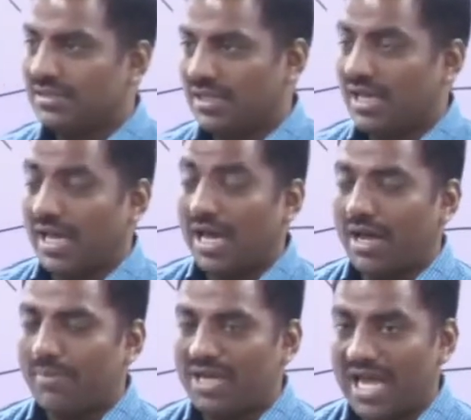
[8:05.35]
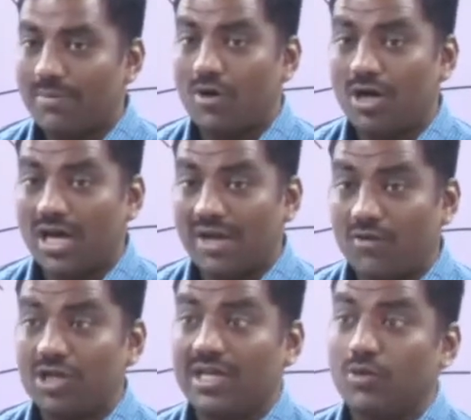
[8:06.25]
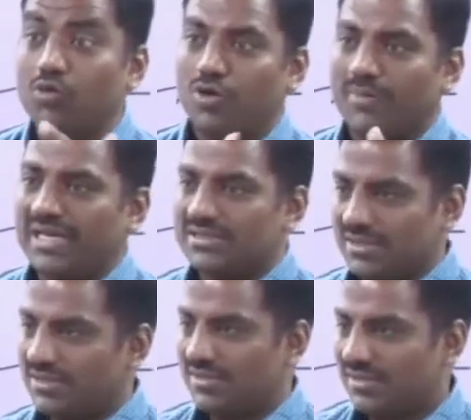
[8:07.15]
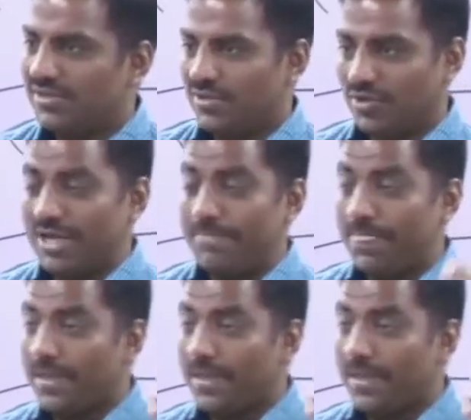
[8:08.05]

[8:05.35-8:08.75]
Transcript: I want you to imagine. Okay.